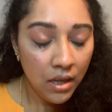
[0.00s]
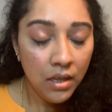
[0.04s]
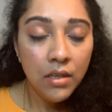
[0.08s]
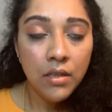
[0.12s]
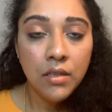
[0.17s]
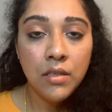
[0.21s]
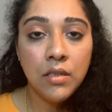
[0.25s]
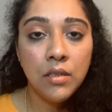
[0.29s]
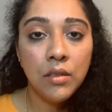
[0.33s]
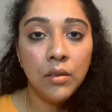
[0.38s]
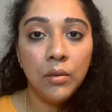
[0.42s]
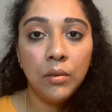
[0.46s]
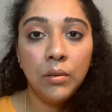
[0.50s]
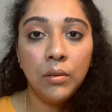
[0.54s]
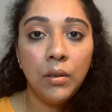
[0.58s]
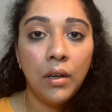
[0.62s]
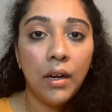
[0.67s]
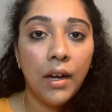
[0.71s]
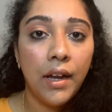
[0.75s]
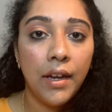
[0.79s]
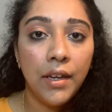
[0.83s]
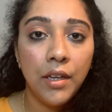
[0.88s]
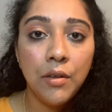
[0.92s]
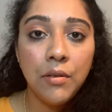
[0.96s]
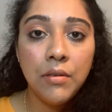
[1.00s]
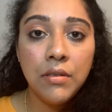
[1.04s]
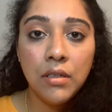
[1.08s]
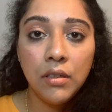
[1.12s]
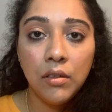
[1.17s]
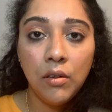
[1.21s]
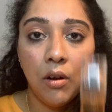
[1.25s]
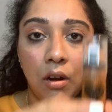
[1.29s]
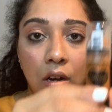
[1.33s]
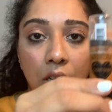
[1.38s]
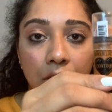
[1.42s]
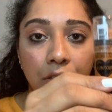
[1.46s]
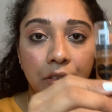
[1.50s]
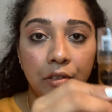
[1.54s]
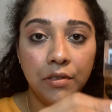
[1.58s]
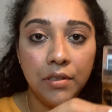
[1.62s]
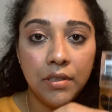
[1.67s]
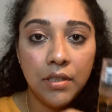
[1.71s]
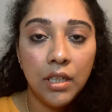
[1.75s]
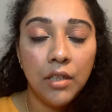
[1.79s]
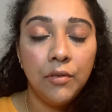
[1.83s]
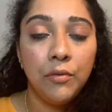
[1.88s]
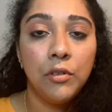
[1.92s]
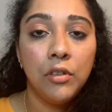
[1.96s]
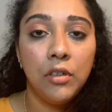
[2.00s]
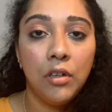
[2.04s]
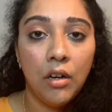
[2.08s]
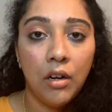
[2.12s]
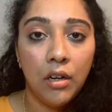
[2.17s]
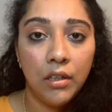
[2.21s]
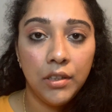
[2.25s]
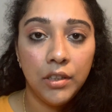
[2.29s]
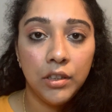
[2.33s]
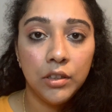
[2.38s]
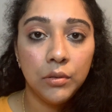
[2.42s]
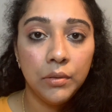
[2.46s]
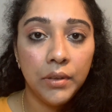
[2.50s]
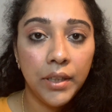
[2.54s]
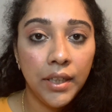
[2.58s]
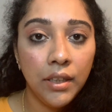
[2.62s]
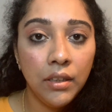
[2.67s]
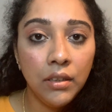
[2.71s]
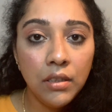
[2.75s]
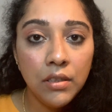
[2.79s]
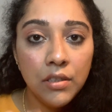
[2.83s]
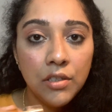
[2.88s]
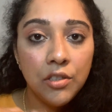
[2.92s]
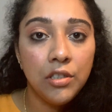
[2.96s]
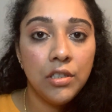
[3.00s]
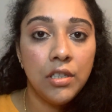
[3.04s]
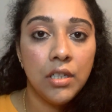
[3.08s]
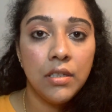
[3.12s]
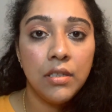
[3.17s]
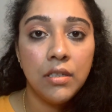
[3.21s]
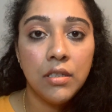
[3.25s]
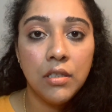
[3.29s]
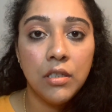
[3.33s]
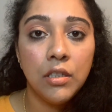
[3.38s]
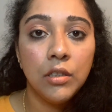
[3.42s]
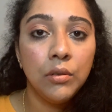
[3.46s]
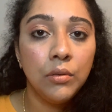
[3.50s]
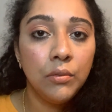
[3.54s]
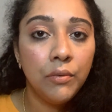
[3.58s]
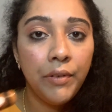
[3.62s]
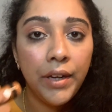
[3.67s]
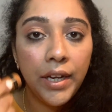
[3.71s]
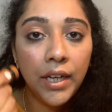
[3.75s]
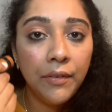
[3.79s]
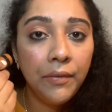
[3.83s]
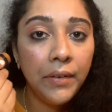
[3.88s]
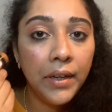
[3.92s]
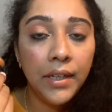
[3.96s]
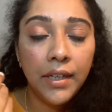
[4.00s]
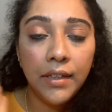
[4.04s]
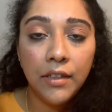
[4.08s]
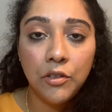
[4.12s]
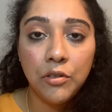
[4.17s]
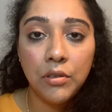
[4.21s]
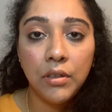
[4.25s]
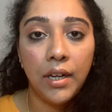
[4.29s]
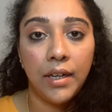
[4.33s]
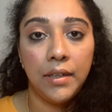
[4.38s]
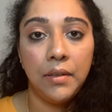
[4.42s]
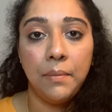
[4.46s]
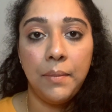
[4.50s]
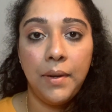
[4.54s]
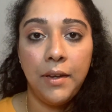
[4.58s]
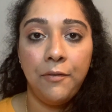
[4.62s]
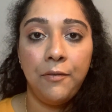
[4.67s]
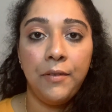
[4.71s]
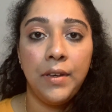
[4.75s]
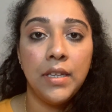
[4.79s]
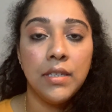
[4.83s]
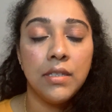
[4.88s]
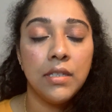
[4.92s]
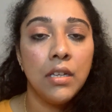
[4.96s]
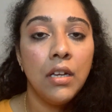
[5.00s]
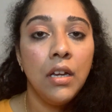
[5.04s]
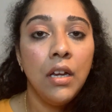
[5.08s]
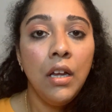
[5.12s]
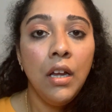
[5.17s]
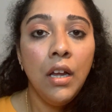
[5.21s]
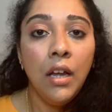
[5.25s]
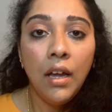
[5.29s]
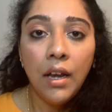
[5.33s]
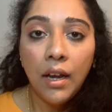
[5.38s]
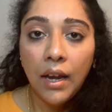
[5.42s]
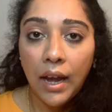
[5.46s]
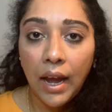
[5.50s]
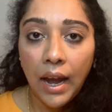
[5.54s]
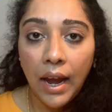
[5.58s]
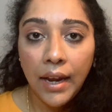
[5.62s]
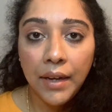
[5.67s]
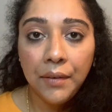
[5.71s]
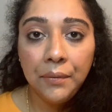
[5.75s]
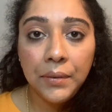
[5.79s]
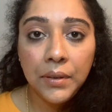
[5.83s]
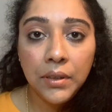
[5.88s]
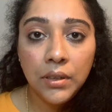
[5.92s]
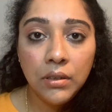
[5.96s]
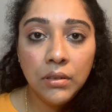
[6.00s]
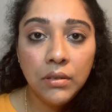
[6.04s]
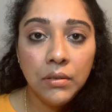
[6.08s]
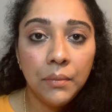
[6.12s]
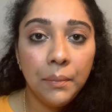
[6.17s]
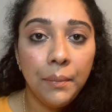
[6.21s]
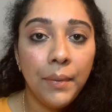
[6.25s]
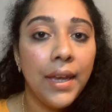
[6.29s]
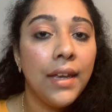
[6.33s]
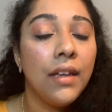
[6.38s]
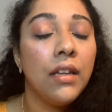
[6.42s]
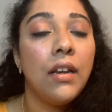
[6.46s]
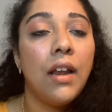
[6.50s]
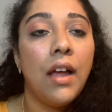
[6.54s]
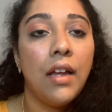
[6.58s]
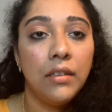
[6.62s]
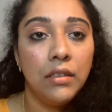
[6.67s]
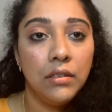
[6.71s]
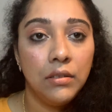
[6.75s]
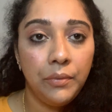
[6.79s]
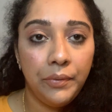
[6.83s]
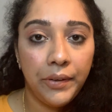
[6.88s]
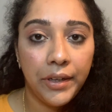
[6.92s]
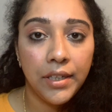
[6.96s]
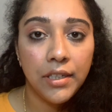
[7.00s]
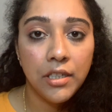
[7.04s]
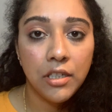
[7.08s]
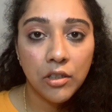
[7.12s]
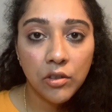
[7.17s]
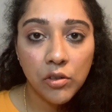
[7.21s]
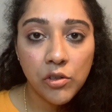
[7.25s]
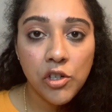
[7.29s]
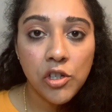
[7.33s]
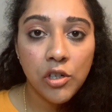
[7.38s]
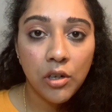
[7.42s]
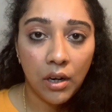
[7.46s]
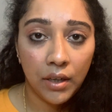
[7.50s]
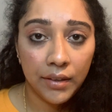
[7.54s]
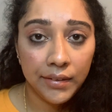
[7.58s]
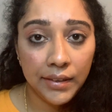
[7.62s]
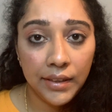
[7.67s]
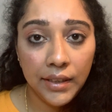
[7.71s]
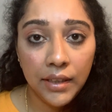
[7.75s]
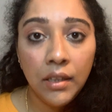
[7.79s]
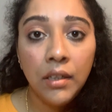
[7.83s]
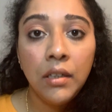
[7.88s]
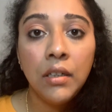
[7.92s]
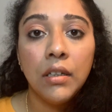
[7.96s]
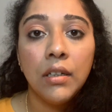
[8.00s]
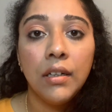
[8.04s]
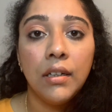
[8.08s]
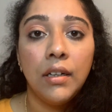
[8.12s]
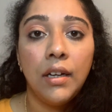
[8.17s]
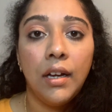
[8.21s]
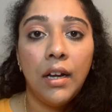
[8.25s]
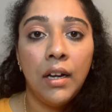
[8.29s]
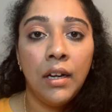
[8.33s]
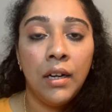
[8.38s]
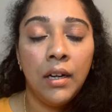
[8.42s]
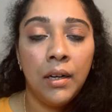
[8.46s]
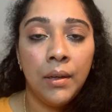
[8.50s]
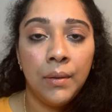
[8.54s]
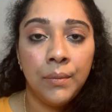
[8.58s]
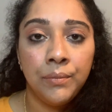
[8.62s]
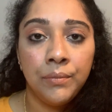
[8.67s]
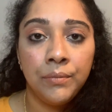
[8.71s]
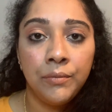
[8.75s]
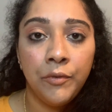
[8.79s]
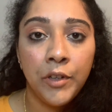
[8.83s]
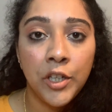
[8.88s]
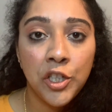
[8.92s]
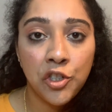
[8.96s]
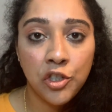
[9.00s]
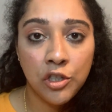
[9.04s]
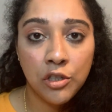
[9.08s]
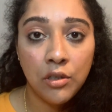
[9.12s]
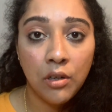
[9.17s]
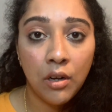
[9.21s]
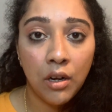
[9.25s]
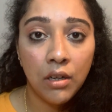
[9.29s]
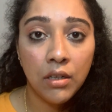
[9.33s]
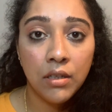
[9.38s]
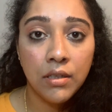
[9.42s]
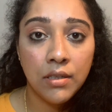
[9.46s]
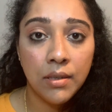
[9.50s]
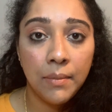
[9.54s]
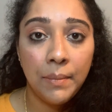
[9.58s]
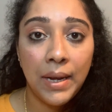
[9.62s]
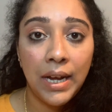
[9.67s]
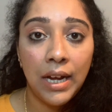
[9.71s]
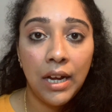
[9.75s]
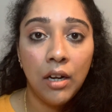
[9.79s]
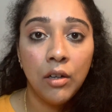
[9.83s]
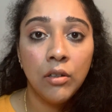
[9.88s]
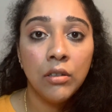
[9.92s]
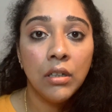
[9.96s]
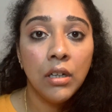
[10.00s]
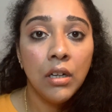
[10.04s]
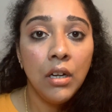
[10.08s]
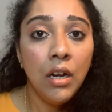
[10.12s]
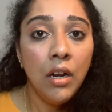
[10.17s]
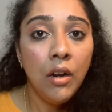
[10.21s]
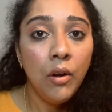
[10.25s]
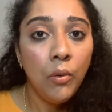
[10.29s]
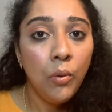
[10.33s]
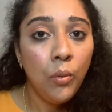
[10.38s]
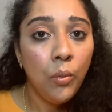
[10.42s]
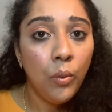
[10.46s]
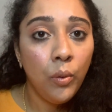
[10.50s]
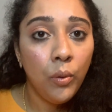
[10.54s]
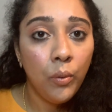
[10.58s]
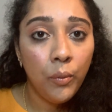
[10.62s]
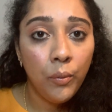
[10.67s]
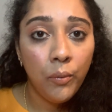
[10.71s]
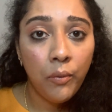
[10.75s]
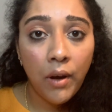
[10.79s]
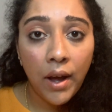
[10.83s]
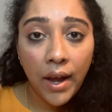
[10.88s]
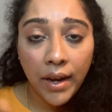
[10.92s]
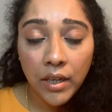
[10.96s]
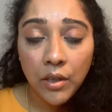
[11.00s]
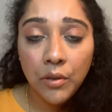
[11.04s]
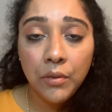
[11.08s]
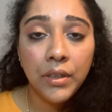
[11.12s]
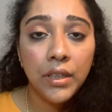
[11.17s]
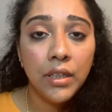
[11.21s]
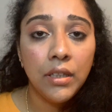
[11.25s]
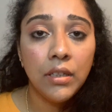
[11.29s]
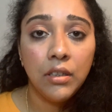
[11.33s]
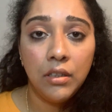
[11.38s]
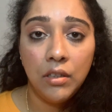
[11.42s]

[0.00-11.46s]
So I use a contour stick for contouring, just to wherever I need to cut my face. I will make another video shortly which talks about why you need a